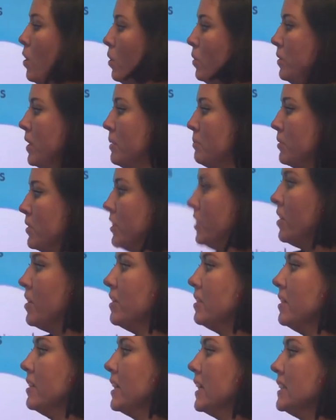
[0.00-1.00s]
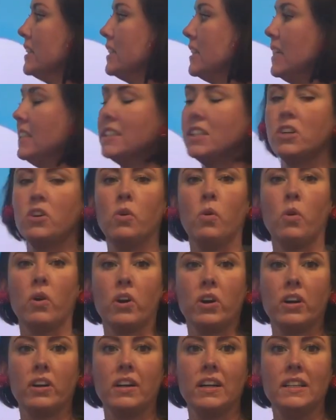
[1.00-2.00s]
whole number at all. Look, it's a
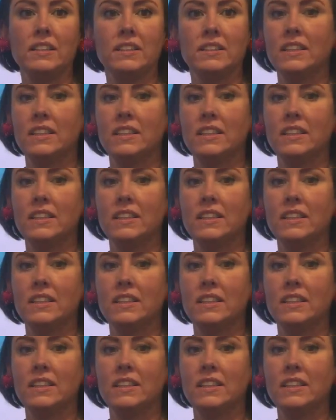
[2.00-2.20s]
quarter.